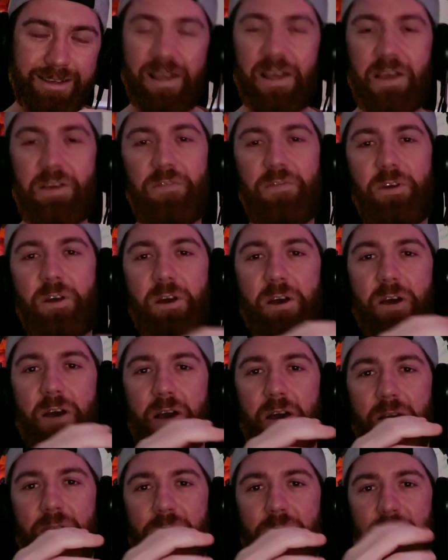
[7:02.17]

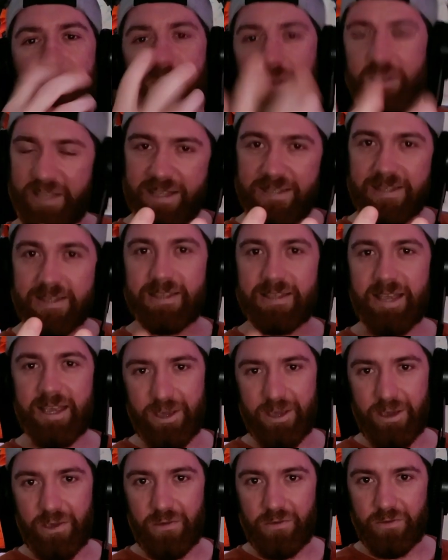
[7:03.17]
for physics to
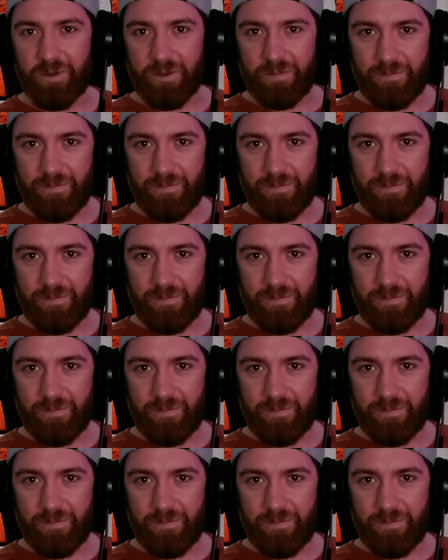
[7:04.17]
take over.